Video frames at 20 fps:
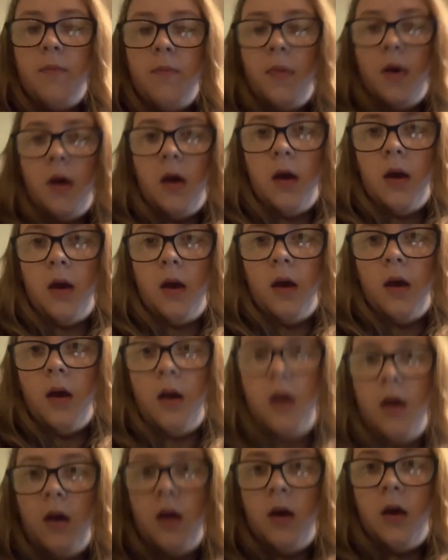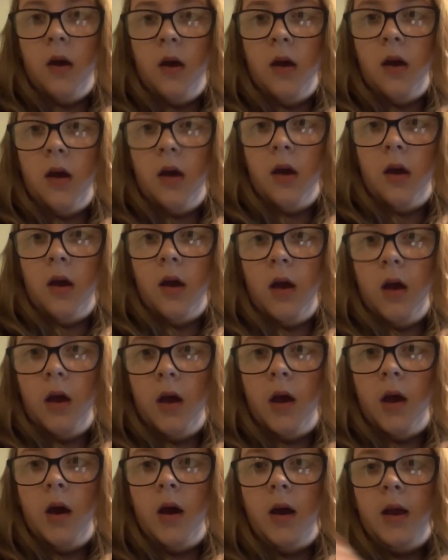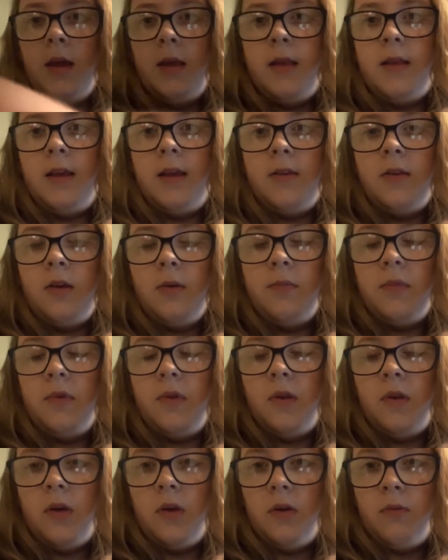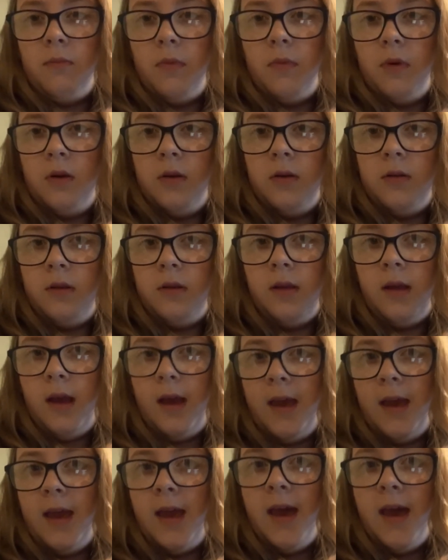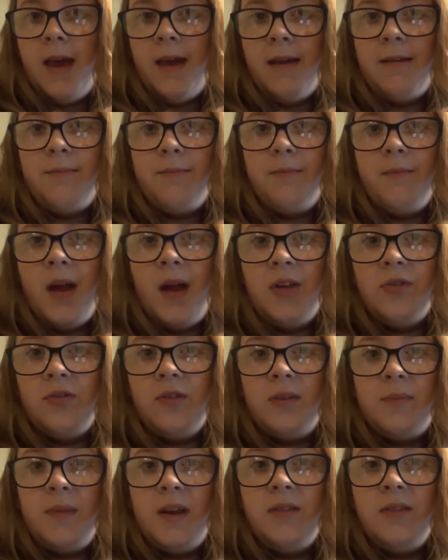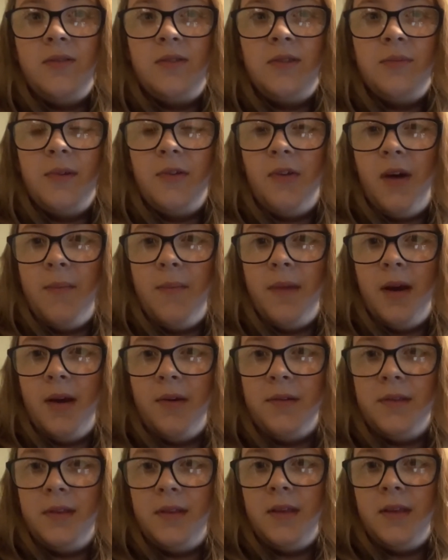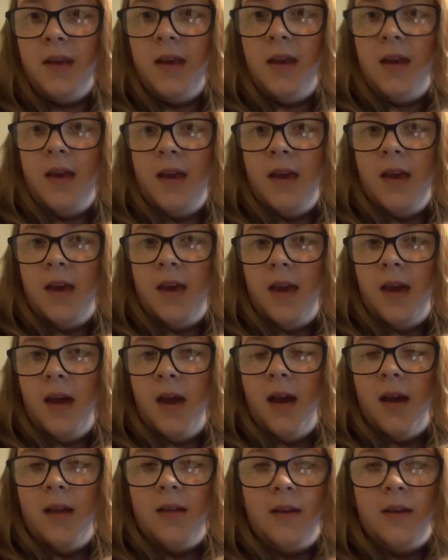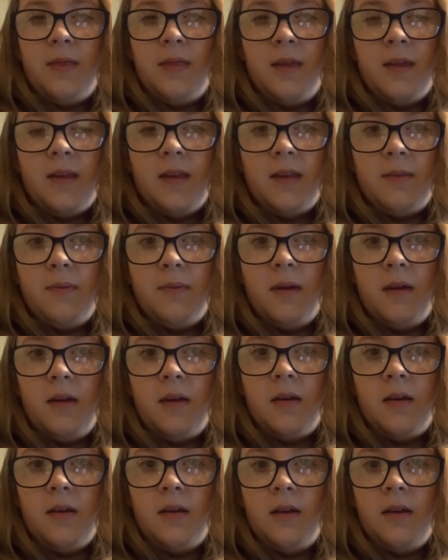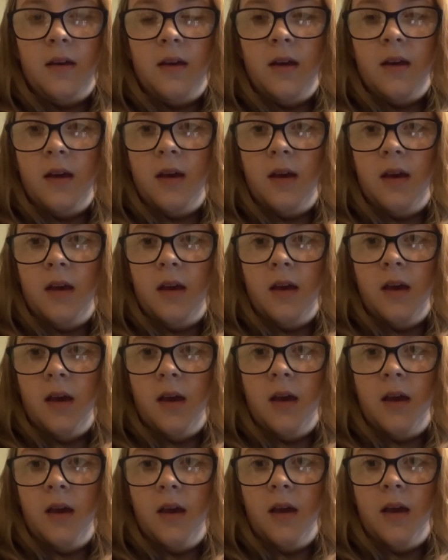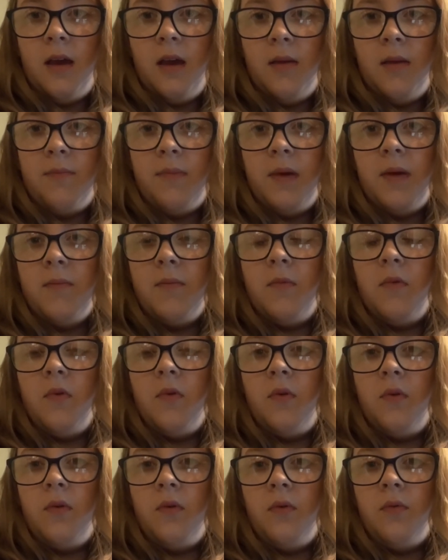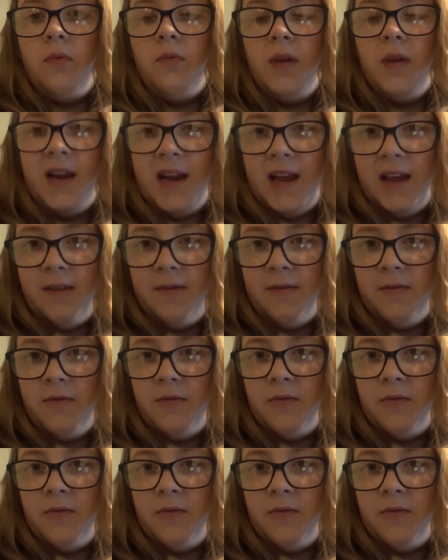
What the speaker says: But I set up Zoom today and managed to speak to my grandparents, and I think that's put a bit more relief,